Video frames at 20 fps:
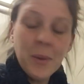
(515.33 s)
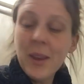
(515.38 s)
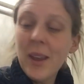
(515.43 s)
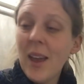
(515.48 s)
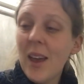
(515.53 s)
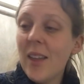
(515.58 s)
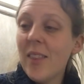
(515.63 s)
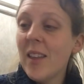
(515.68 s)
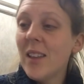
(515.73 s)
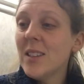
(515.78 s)

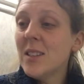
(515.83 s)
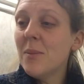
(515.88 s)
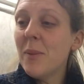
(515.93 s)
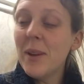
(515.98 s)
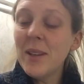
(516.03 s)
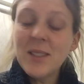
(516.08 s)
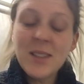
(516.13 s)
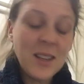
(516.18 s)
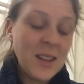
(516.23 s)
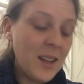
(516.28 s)
Yeah, that's
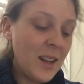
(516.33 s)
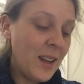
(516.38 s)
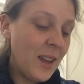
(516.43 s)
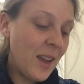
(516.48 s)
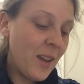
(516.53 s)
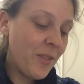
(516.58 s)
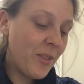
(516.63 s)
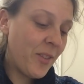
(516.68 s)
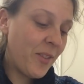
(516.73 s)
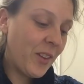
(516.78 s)
basically
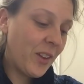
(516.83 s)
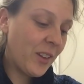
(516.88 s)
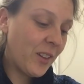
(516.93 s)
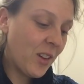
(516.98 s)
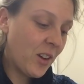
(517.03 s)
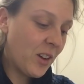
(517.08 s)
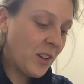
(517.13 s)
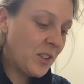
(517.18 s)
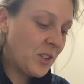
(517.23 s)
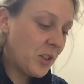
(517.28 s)
everything
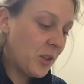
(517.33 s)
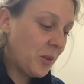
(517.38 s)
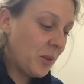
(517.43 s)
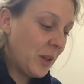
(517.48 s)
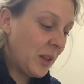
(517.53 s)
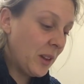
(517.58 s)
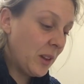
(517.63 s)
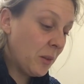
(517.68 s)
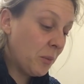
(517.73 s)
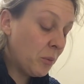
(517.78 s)
that I do in
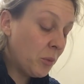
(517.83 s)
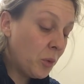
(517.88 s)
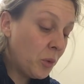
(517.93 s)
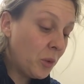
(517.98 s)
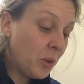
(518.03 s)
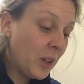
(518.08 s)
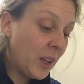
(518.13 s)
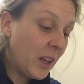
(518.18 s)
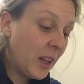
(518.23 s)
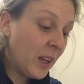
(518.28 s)
the
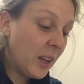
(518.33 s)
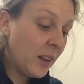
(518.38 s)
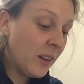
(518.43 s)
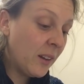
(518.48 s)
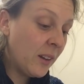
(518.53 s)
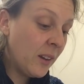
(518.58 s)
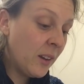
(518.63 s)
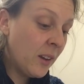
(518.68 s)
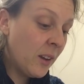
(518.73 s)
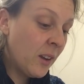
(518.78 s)
morning.
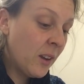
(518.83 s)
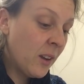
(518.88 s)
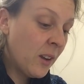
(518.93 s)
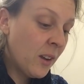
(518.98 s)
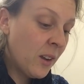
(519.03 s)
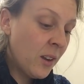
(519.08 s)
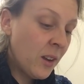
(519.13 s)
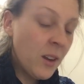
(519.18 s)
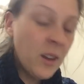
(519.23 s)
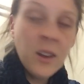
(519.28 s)

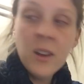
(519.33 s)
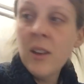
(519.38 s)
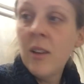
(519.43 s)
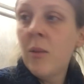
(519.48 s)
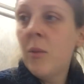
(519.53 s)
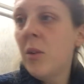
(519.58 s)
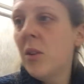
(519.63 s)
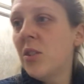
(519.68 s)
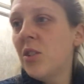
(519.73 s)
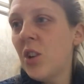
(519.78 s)

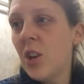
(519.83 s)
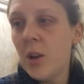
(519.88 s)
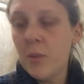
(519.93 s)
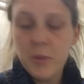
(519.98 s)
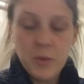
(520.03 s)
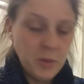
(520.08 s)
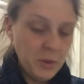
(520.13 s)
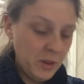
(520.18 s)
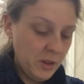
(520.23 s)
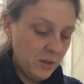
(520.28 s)
What
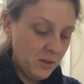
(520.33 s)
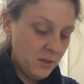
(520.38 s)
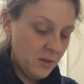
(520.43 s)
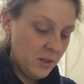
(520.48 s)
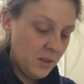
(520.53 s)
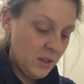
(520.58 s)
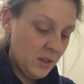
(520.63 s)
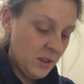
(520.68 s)
time are we on?